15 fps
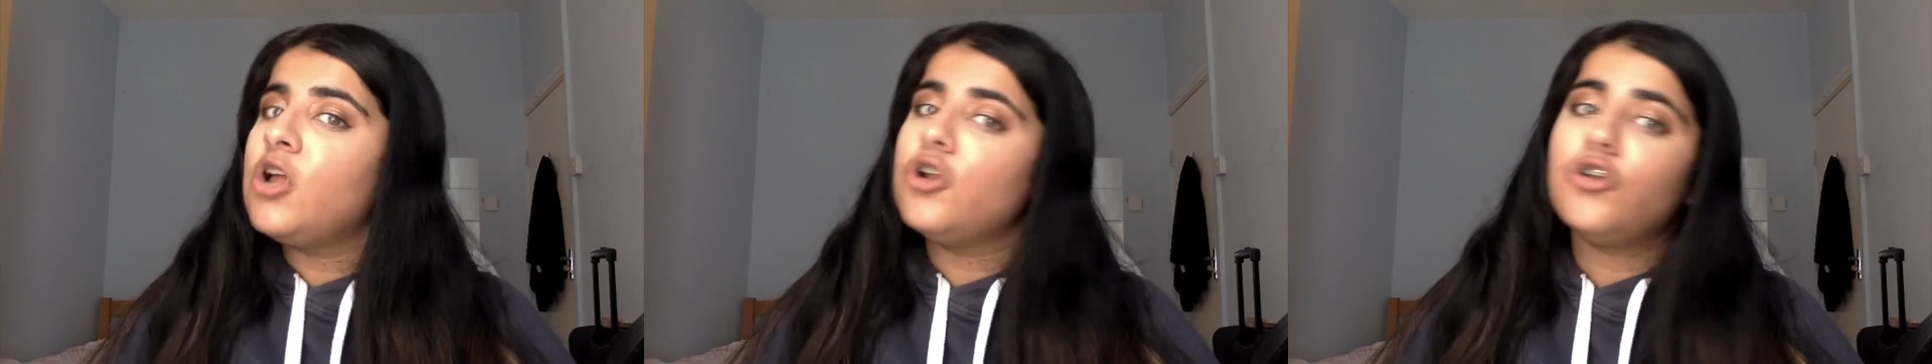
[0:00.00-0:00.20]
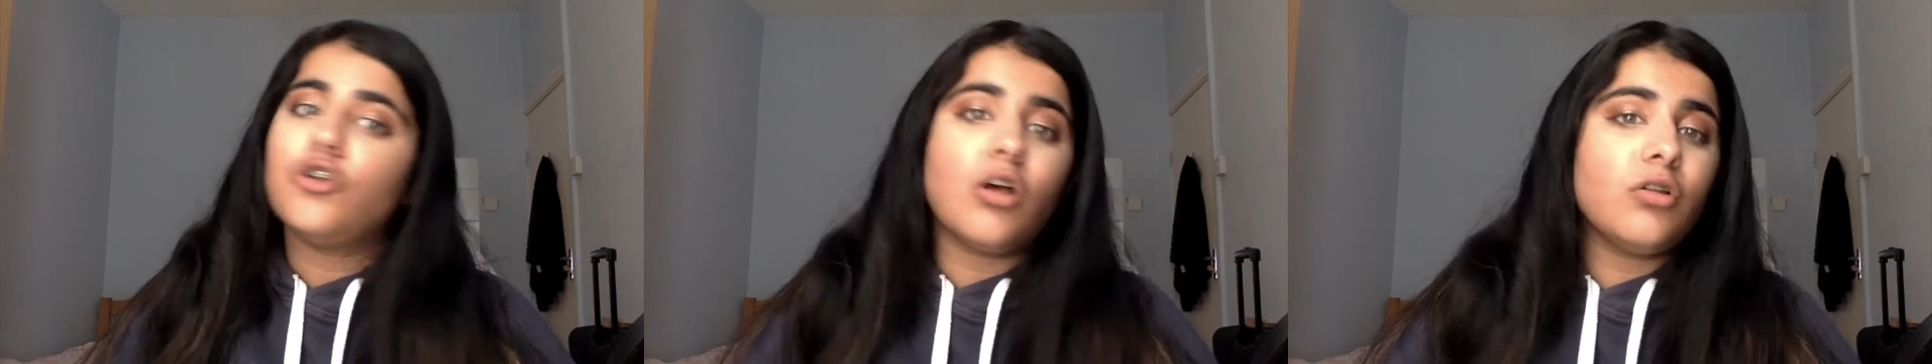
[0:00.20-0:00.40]

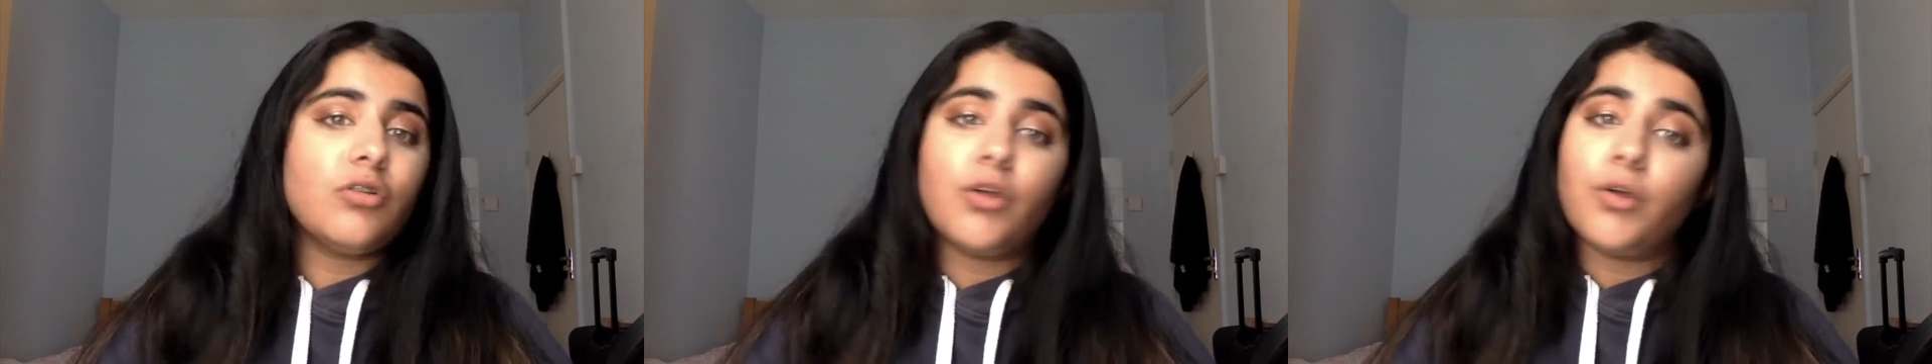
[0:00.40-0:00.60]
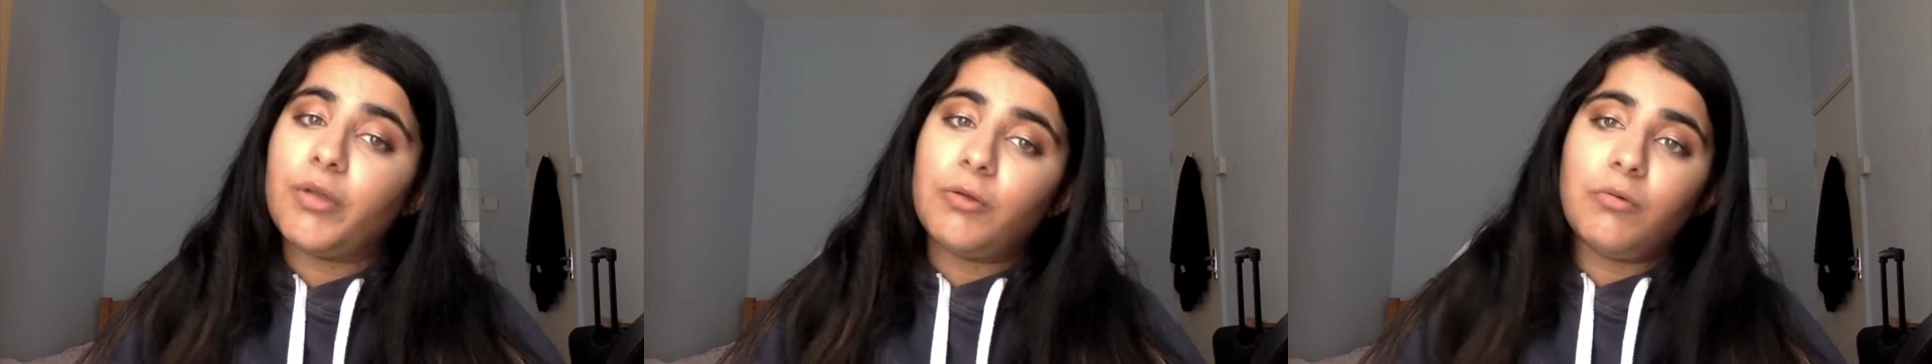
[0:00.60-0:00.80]
not
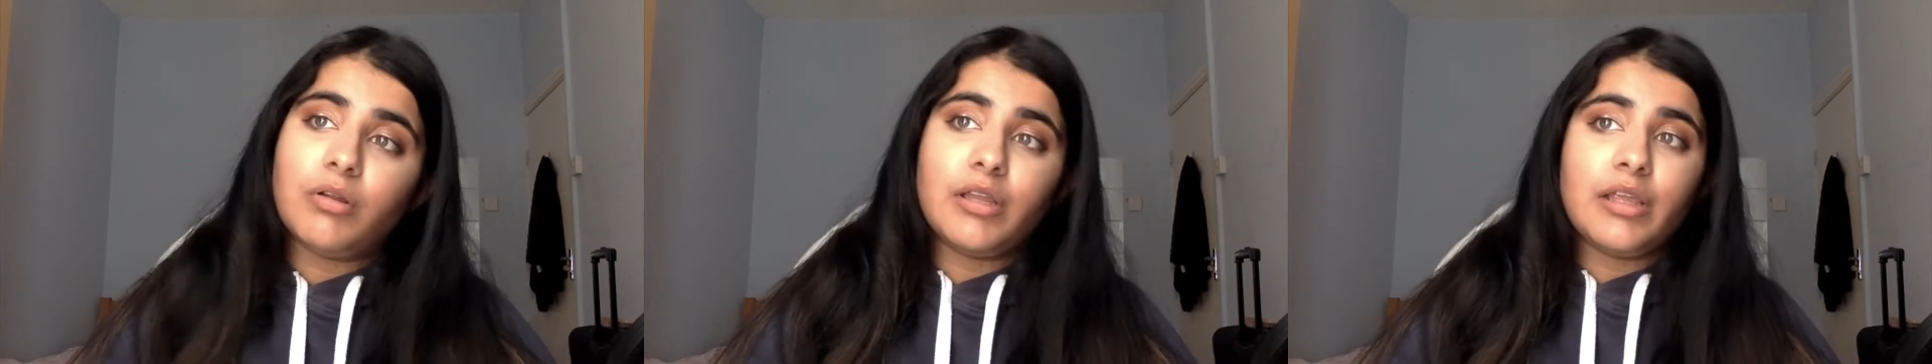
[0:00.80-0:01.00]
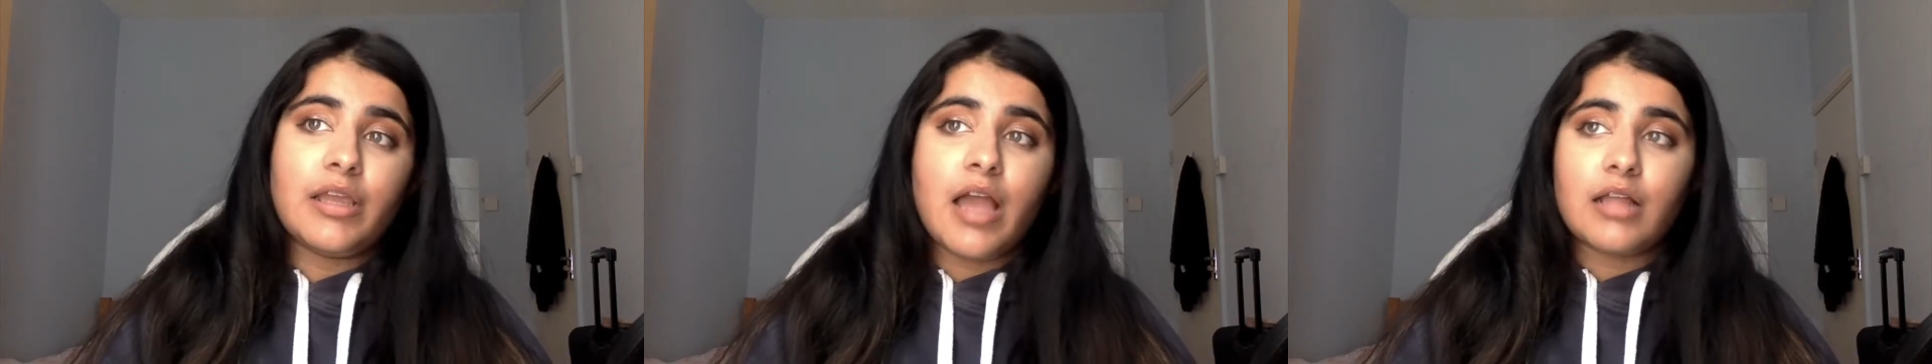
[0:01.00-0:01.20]
knowing what
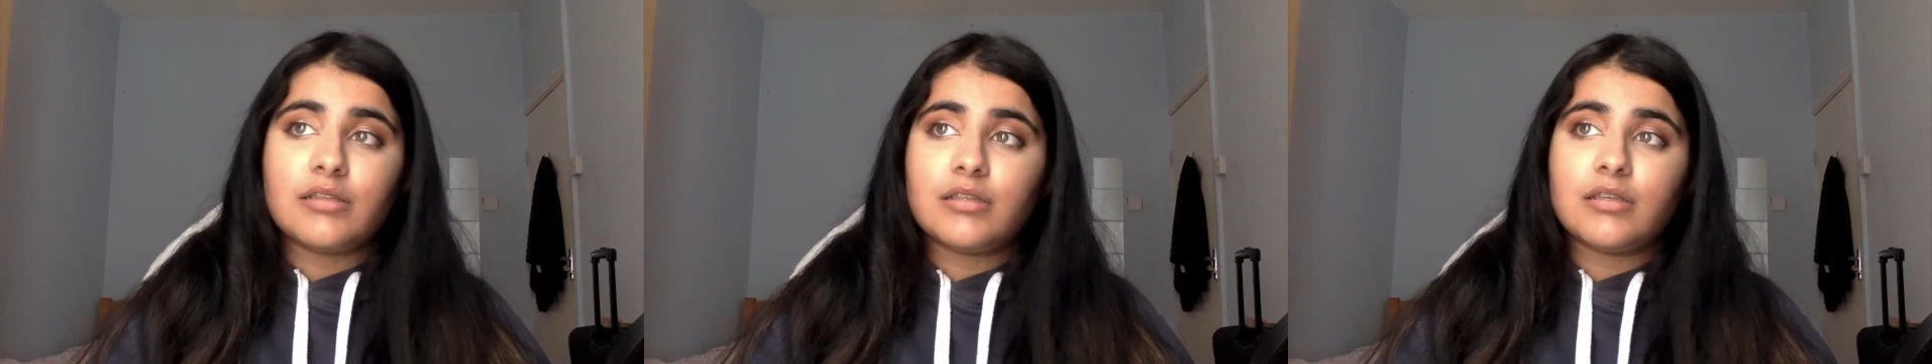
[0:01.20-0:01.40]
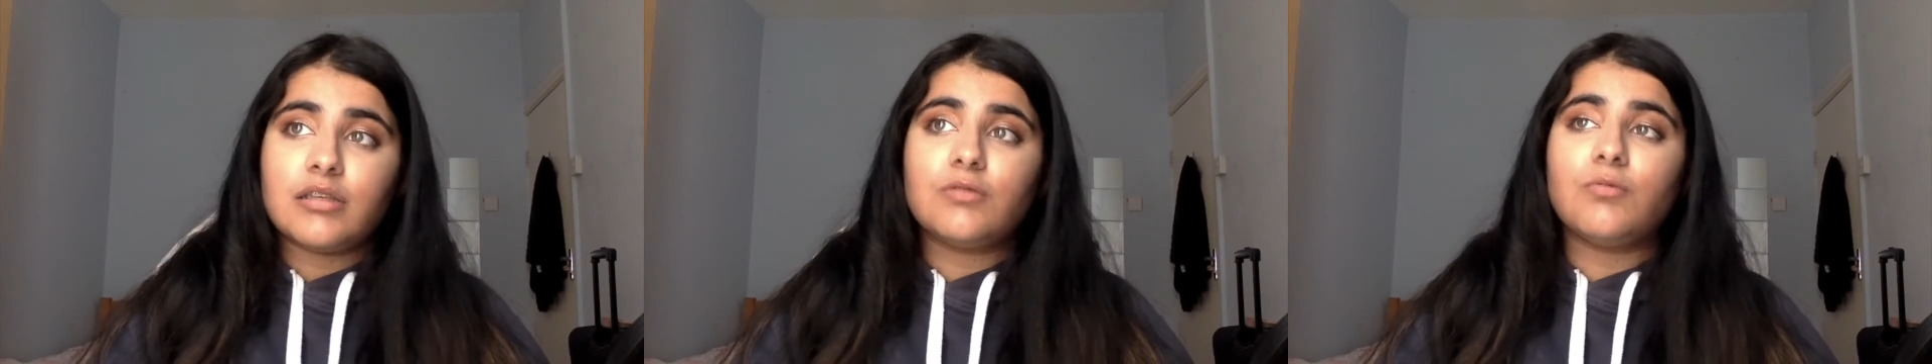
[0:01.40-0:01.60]
the
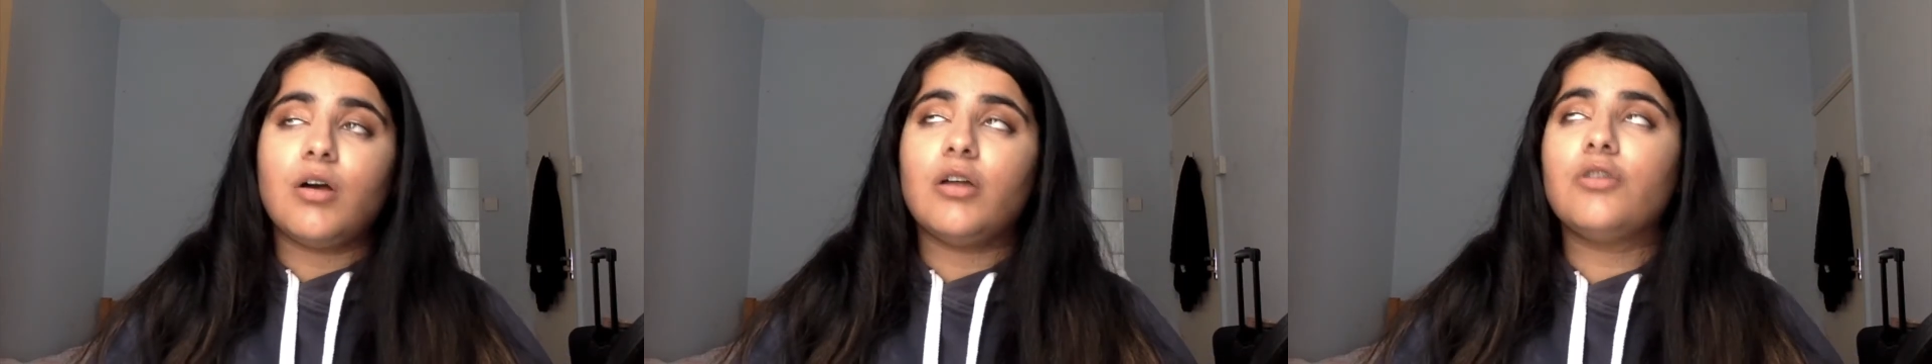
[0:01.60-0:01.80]
answers were,